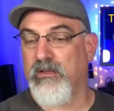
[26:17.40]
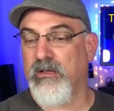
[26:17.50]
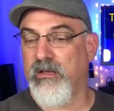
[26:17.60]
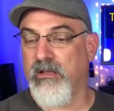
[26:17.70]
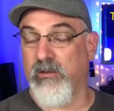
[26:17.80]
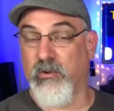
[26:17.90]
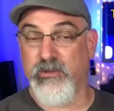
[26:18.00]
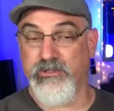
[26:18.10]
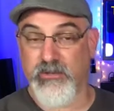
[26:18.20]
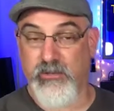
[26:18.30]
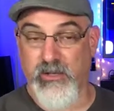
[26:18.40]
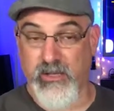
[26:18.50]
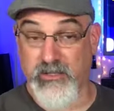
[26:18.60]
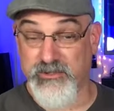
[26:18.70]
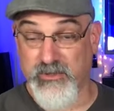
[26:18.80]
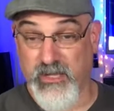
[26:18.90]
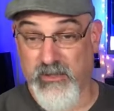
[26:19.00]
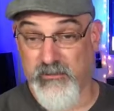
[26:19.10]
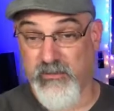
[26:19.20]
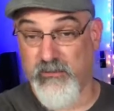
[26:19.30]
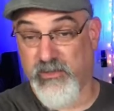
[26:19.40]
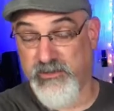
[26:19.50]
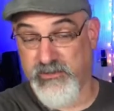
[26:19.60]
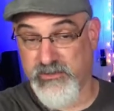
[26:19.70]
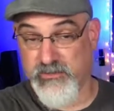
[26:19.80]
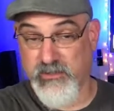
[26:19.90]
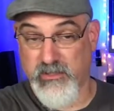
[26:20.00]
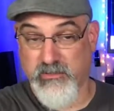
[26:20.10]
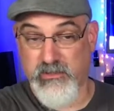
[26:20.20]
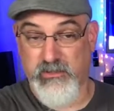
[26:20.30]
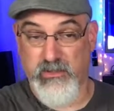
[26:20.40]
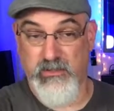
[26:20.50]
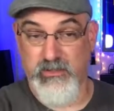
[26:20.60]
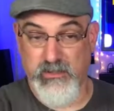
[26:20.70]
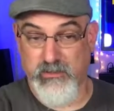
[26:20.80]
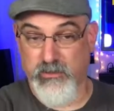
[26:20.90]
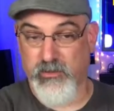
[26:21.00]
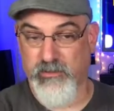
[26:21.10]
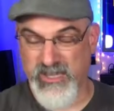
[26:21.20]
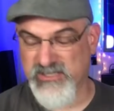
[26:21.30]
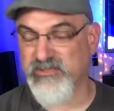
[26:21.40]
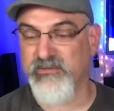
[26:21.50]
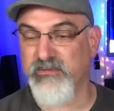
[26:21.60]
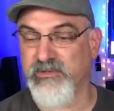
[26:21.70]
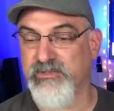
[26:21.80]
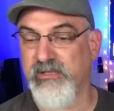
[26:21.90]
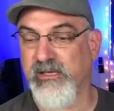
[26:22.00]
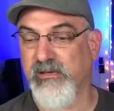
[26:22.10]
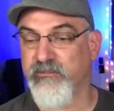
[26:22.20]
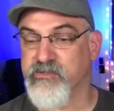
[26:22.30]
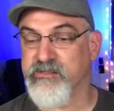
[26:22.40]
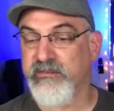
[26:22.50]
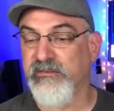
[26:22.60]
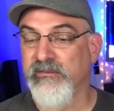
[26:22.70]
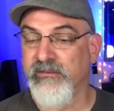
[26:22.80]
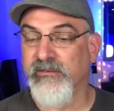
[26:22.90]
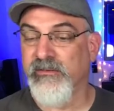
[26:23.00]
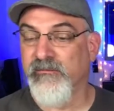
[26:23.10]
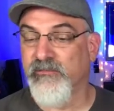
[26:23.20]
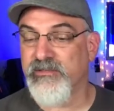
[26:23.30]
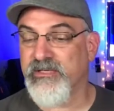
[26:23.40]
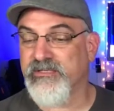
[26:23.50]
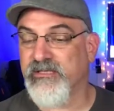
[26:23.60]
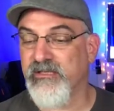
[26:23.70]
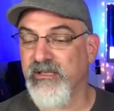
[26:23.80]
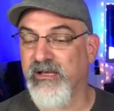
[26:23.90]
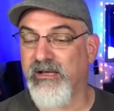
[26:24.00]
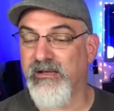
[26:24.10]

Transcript: Like we went to a Angel game a month or so ago, and we wore masks for most of that. Jesse,